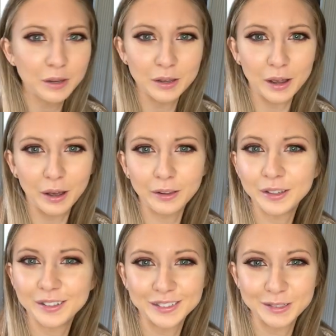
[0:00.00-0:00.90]

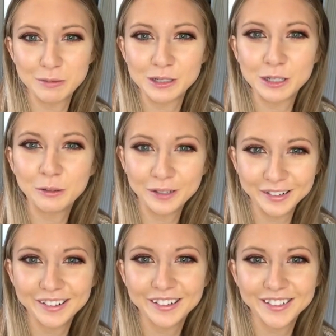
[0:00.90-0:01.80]
Allie, it's been 2
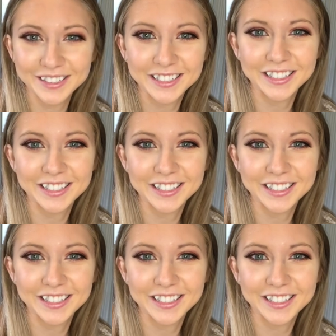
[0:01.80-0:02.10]
years.